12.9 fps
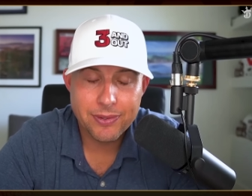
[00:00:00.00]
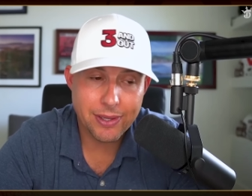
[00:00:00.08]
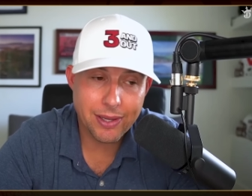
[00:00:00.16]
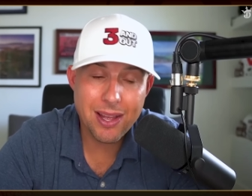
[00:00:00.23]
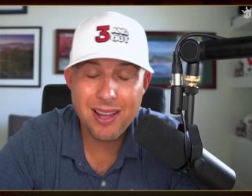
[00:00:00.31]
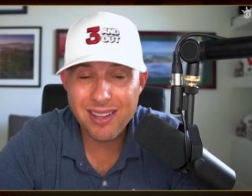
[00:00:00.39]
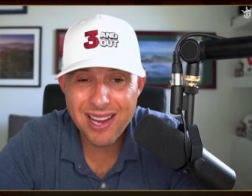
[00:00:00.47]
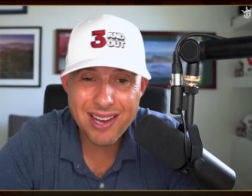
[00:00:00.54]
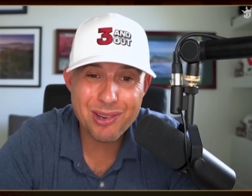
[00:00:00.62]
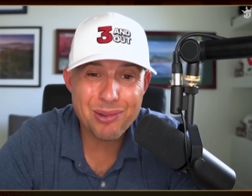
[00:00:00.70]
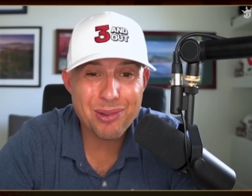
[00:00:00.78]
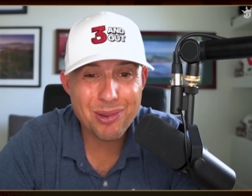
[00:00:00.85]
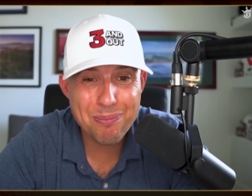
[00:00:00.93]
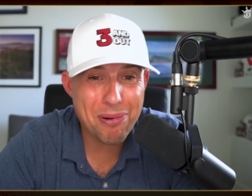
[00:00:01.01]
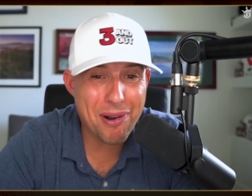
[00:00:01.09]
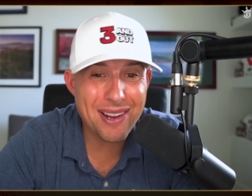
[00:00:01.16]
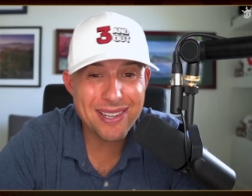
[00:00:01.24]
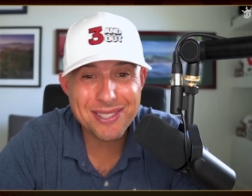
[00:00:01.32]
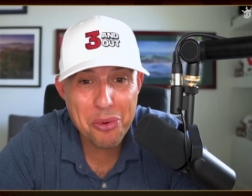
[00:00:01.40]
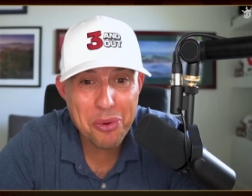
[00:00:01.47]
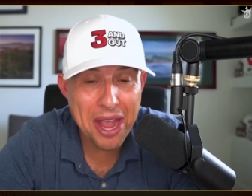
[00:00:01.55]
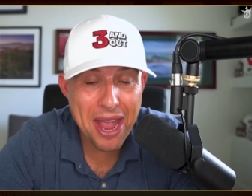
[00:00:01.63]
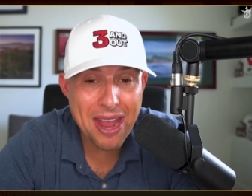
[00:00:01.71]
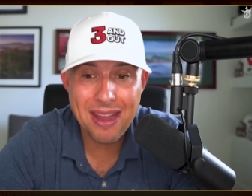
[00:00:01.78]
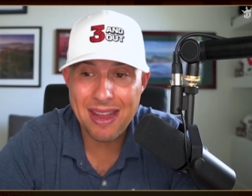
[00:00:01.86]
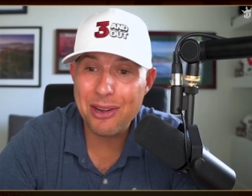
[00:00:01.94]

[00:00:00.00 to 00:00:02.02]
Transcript: Like, oh yeah, your product's okay,